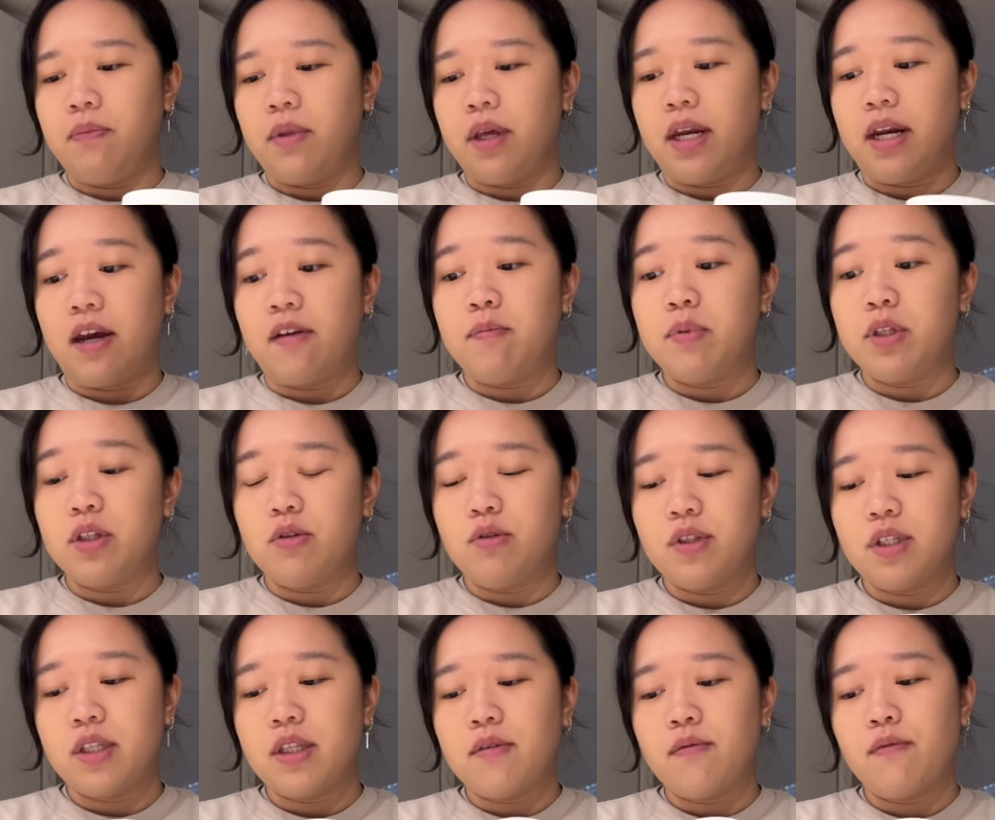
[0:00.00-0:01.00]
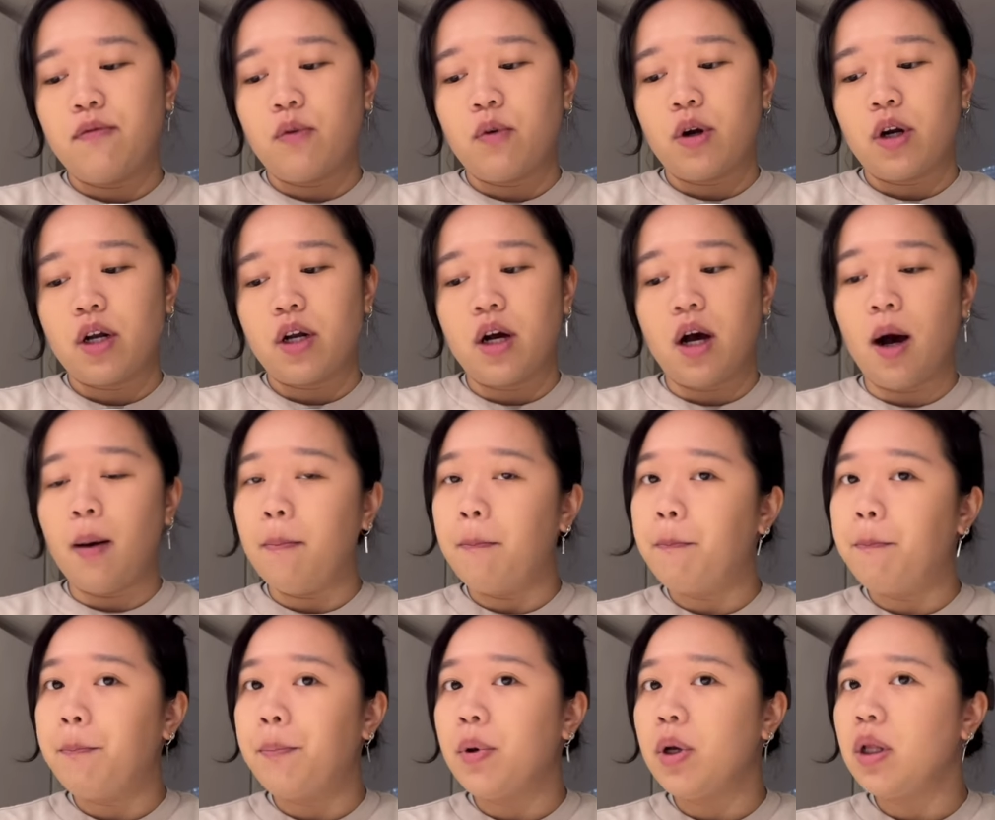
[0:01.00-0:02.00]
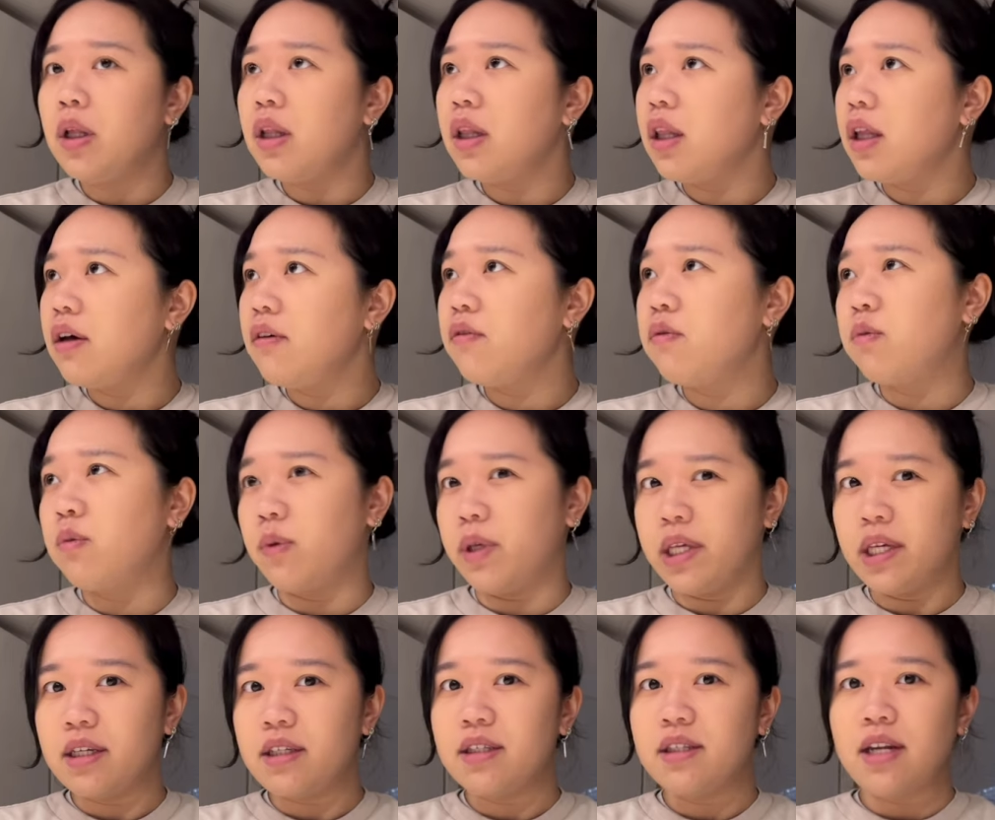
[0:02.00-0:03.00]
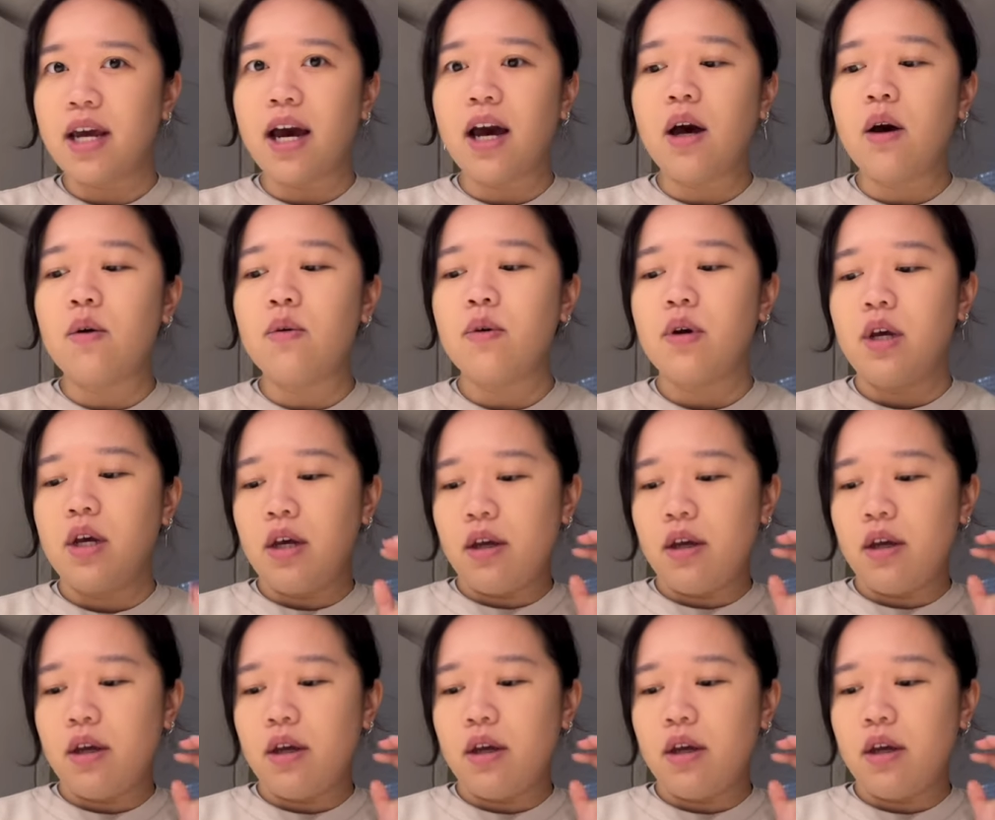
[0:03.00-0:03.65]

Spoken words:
And I've been using them for a couple of weeks now.